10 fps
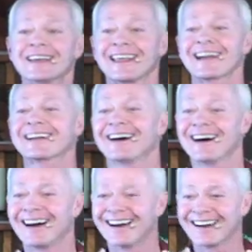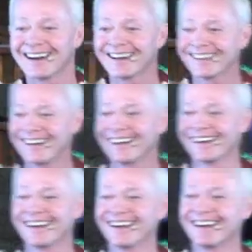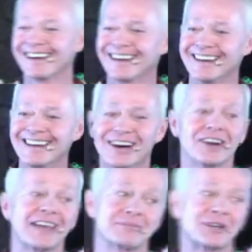that car, or that